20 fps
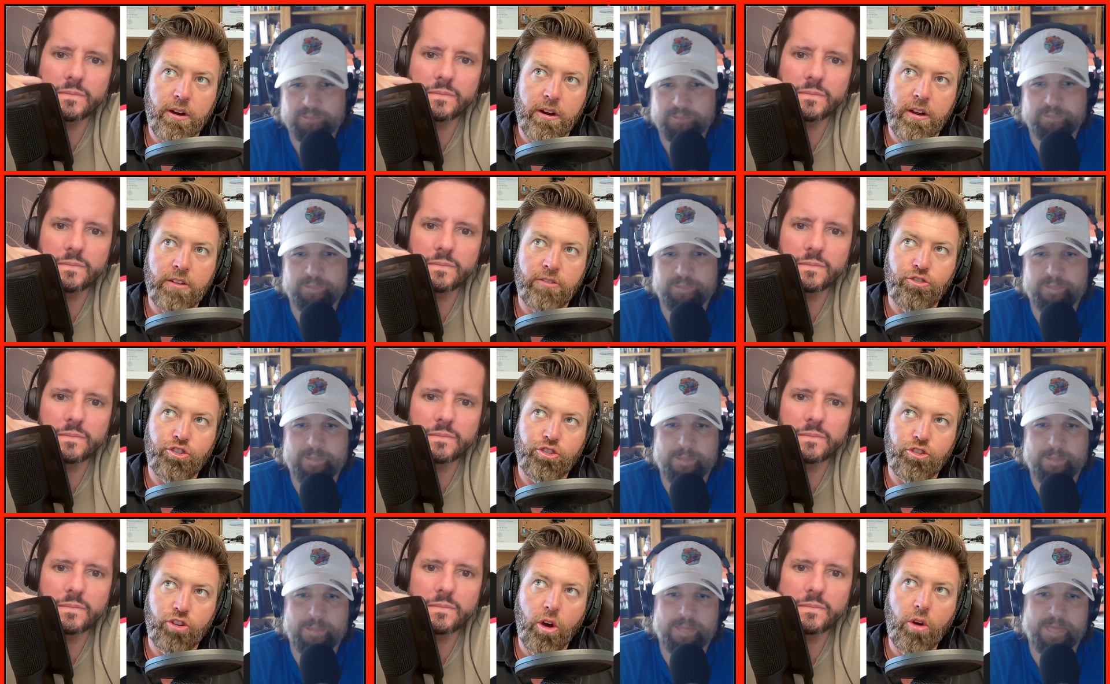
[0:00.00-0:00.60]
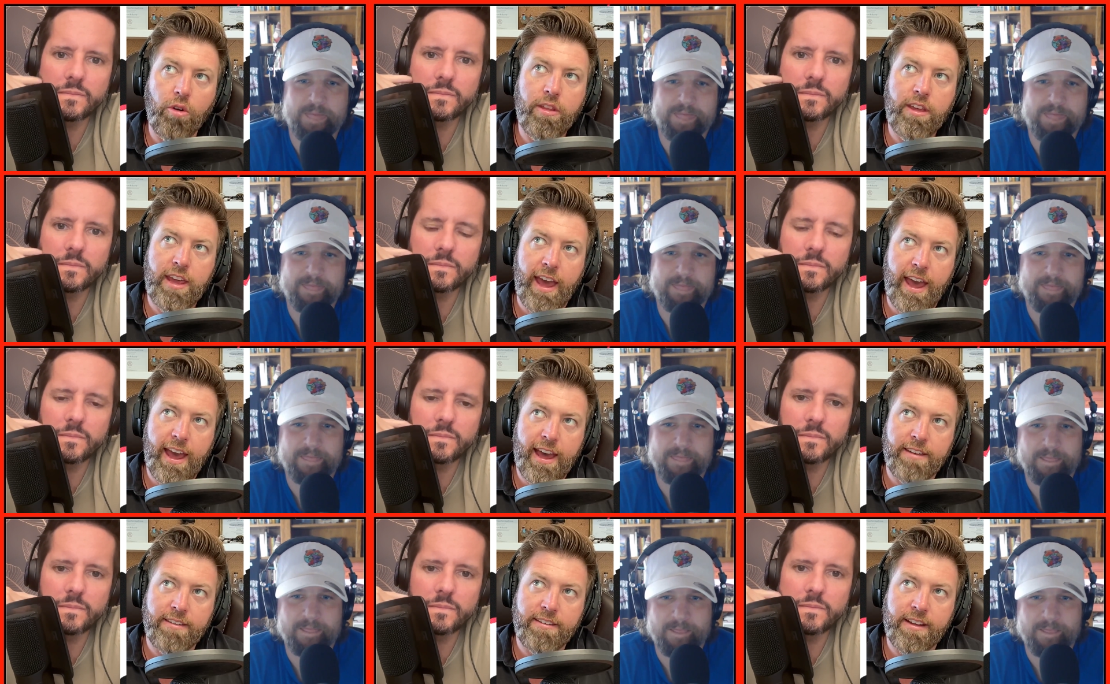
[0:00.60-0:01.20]
Speaker 1: is show the
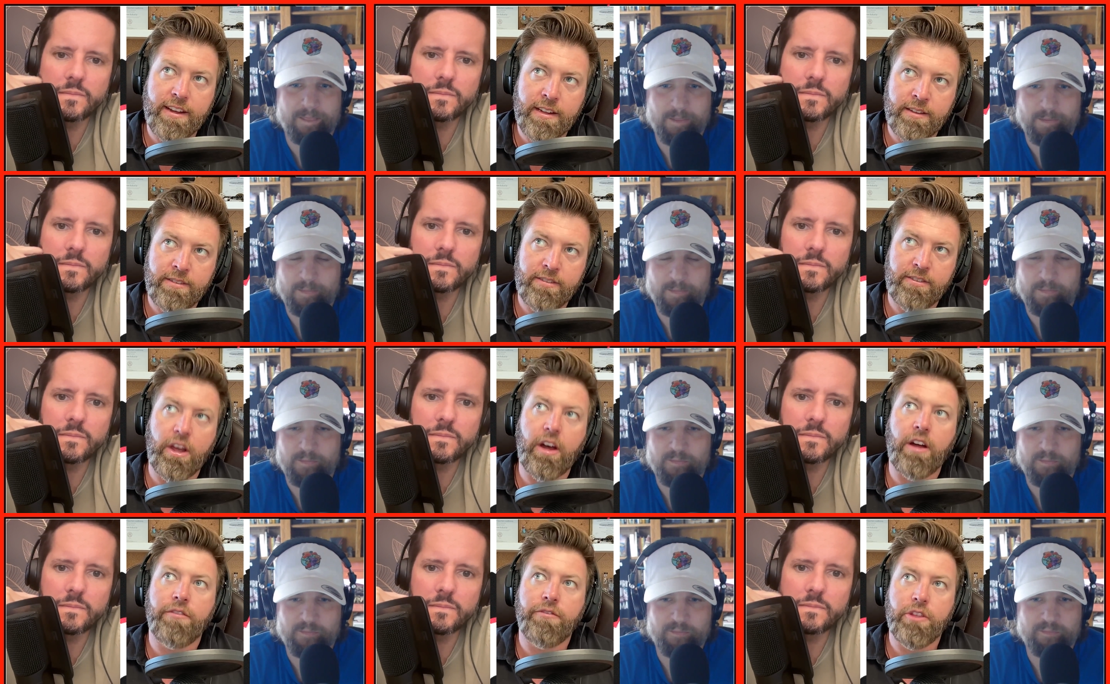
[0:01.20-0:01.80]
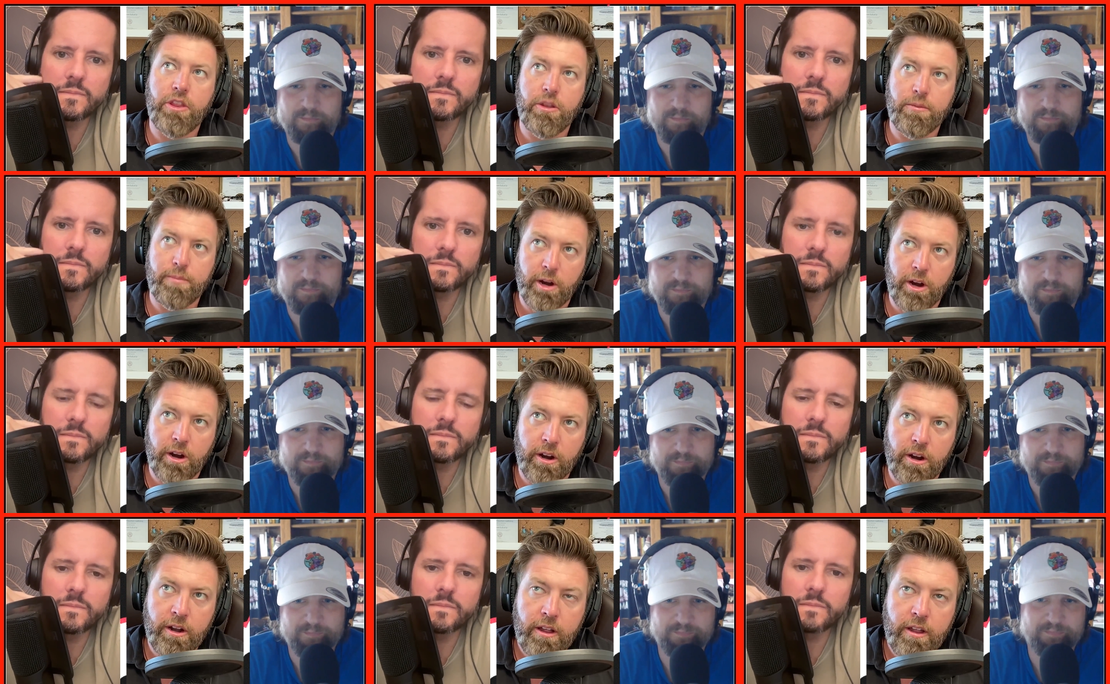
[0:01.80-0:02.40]
ant itself in the mirror
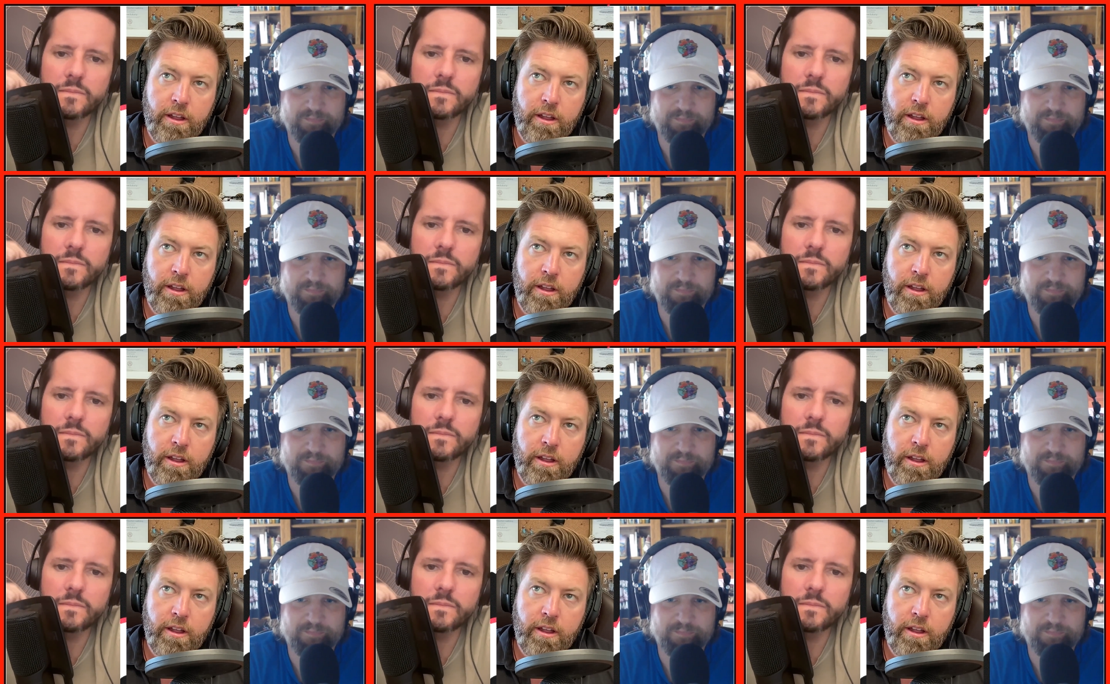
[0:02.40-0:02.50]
